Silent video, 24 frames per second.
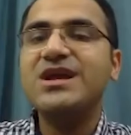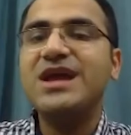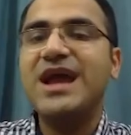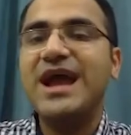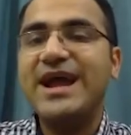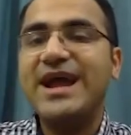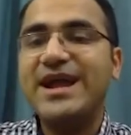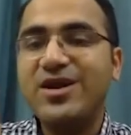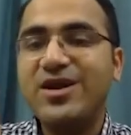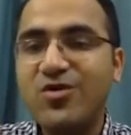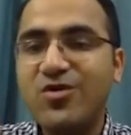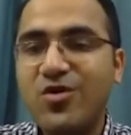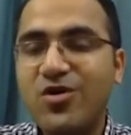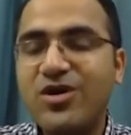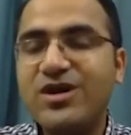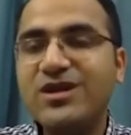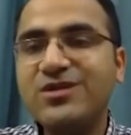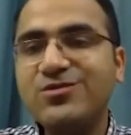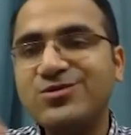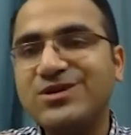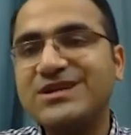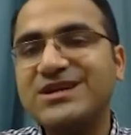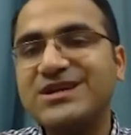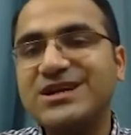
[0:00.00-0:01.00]
and according
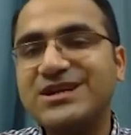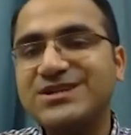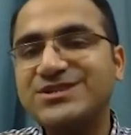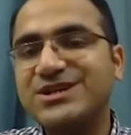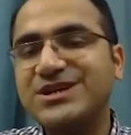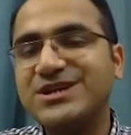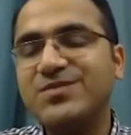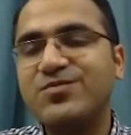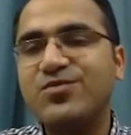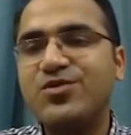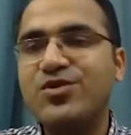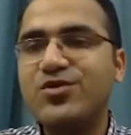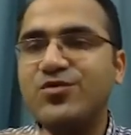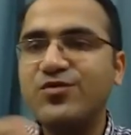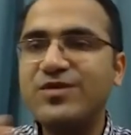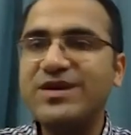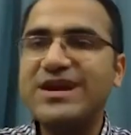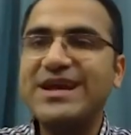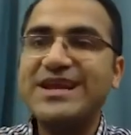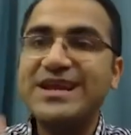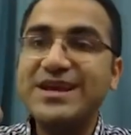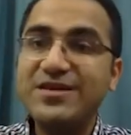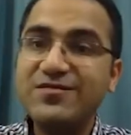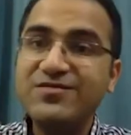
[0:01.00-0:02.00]
to that culture report we
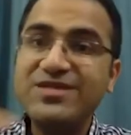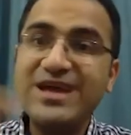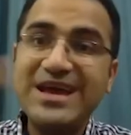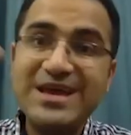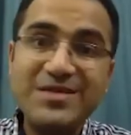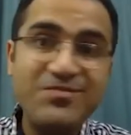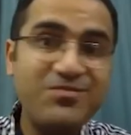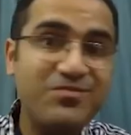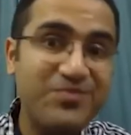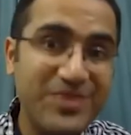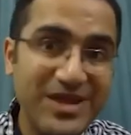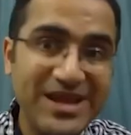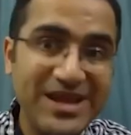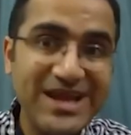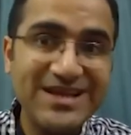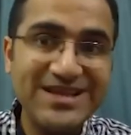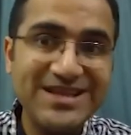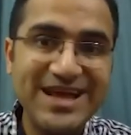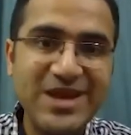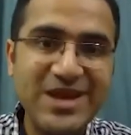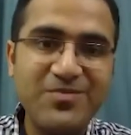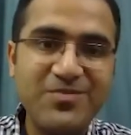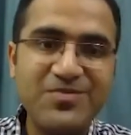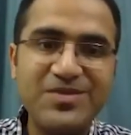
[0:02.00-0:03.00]
can give the empiric
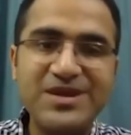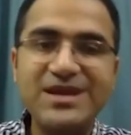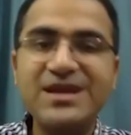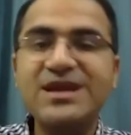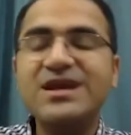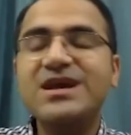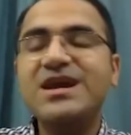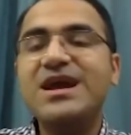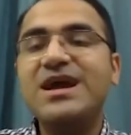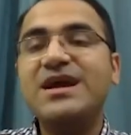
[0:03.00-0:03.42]
therapy